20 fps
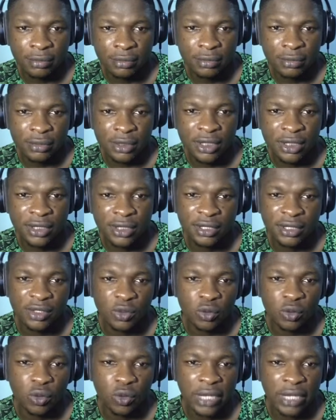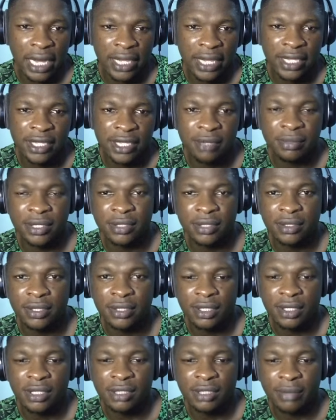This is Rahimi.
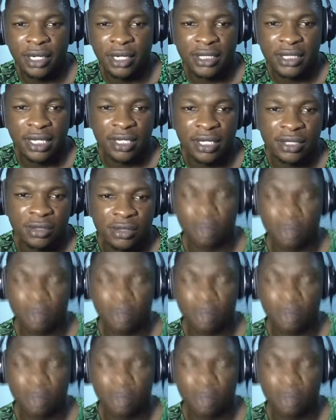The manager